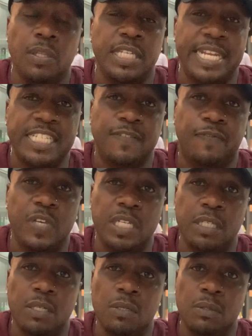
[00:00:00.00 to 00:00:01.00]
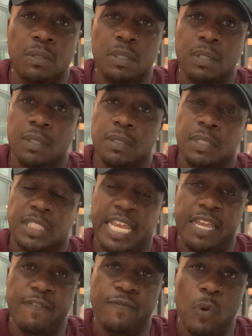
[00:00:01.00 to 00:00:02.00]
on the next video. Stay
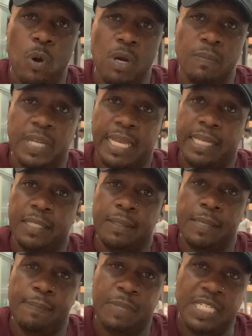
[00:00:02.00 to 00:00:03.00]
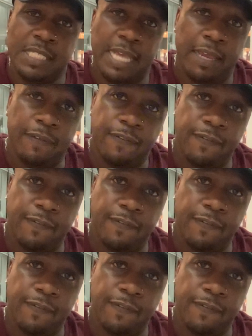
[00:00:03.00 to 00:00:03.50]
informed and be safe.